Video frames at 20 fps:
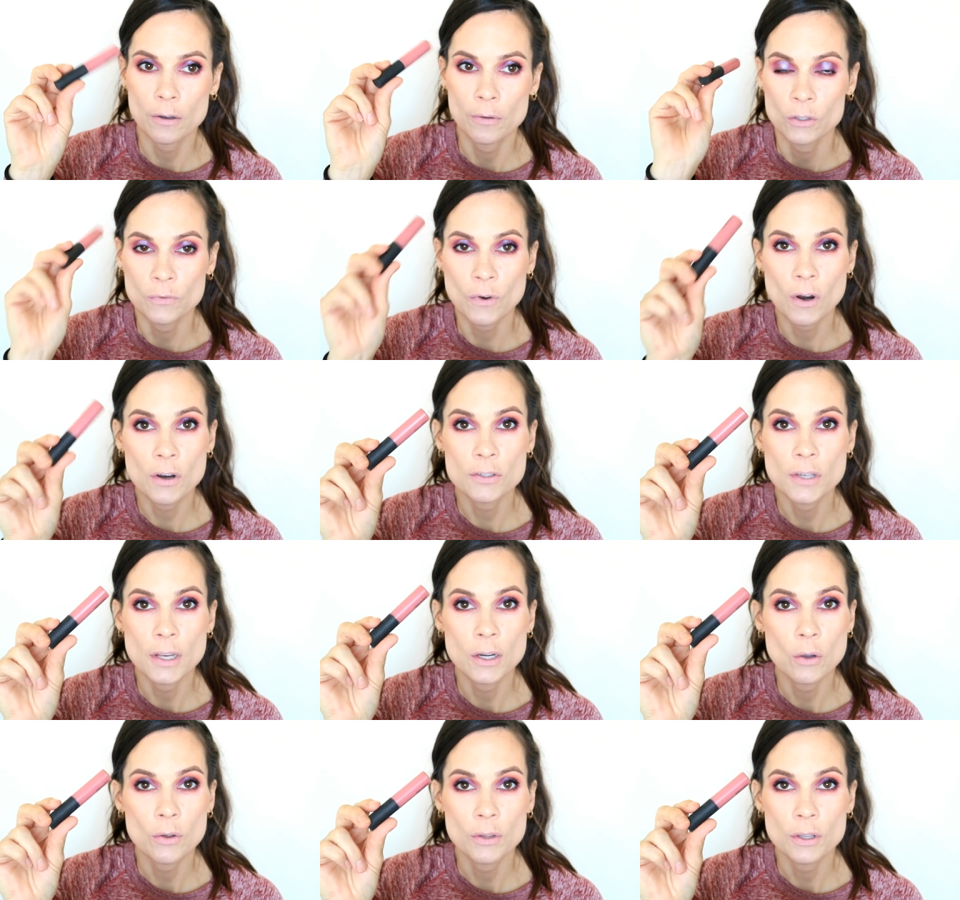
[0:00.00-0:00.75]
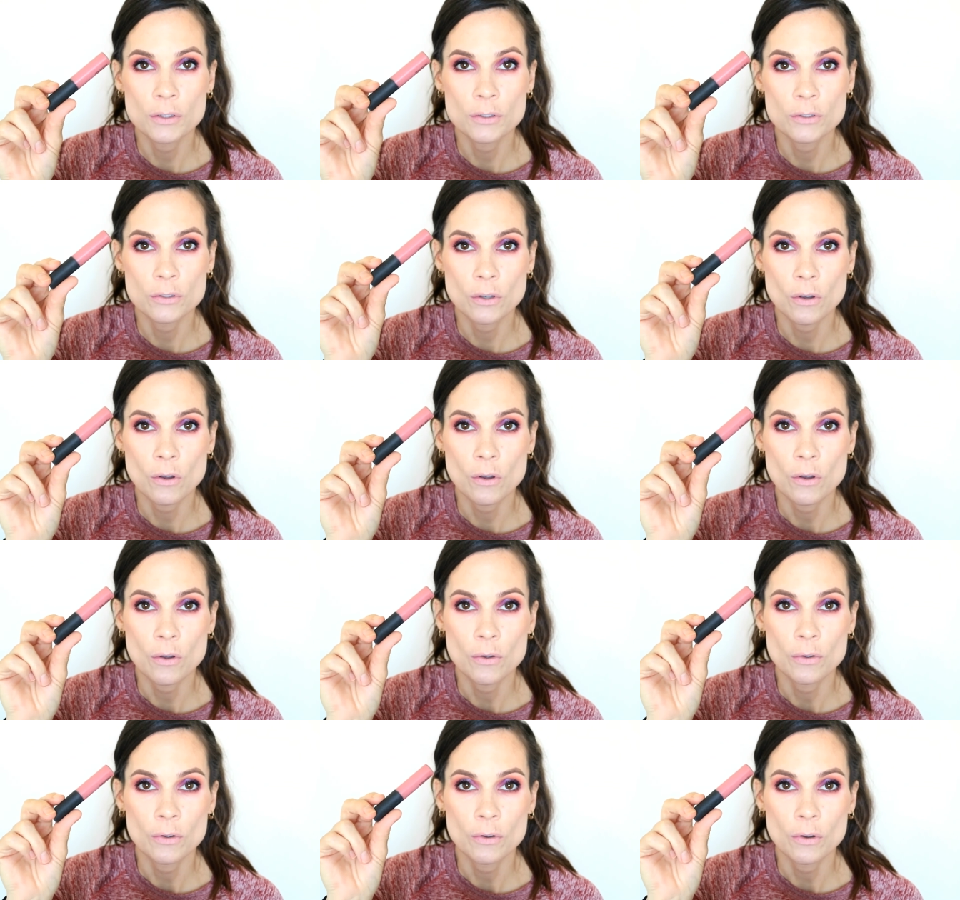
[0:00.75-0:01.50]
As far as I know, they
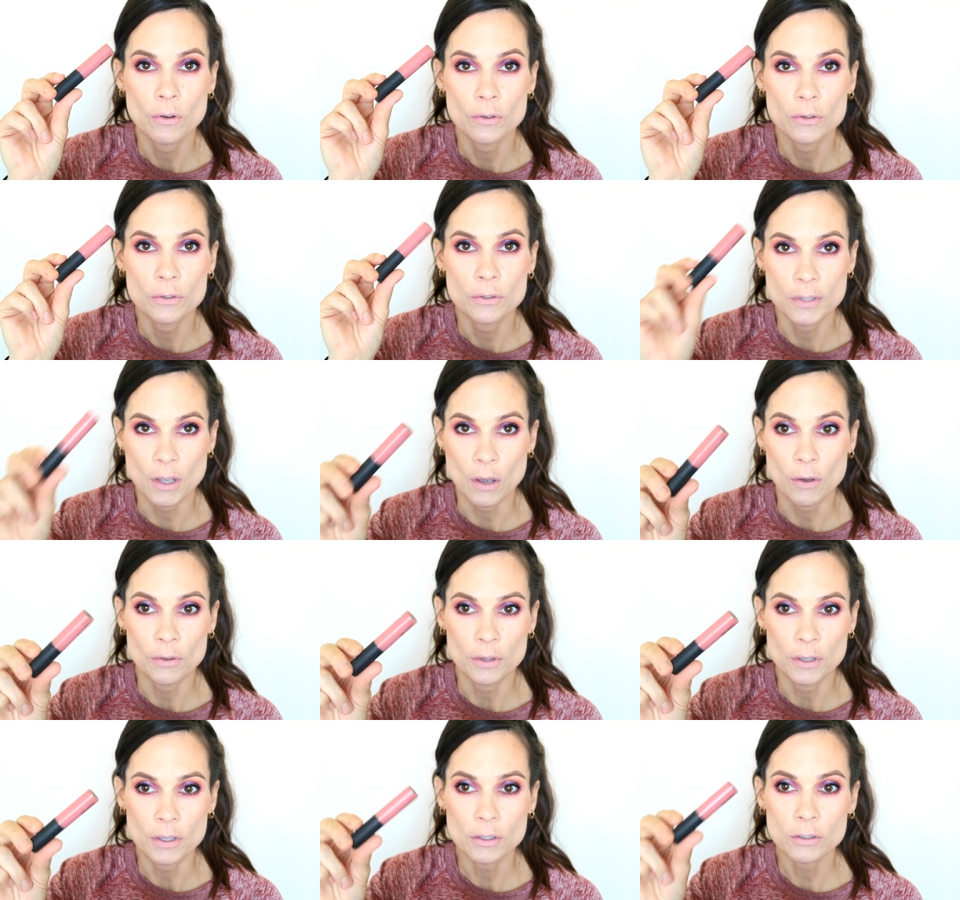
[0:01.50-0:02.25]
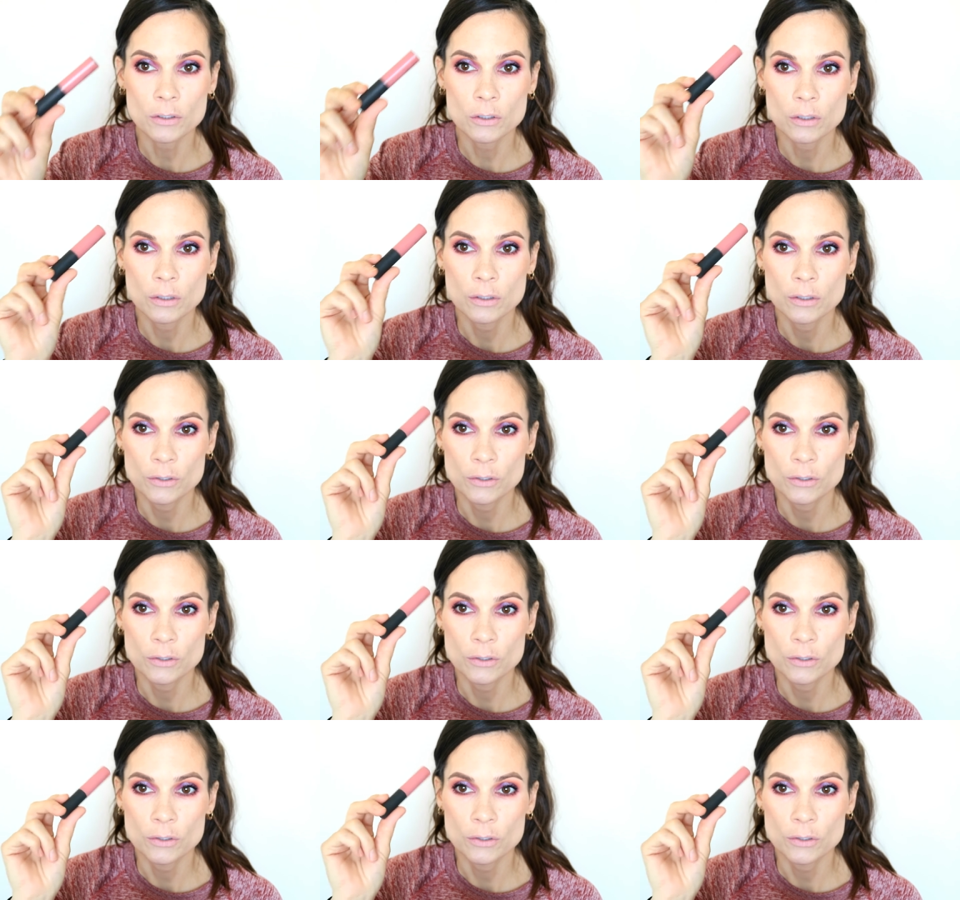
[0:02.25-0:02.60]
still sell this.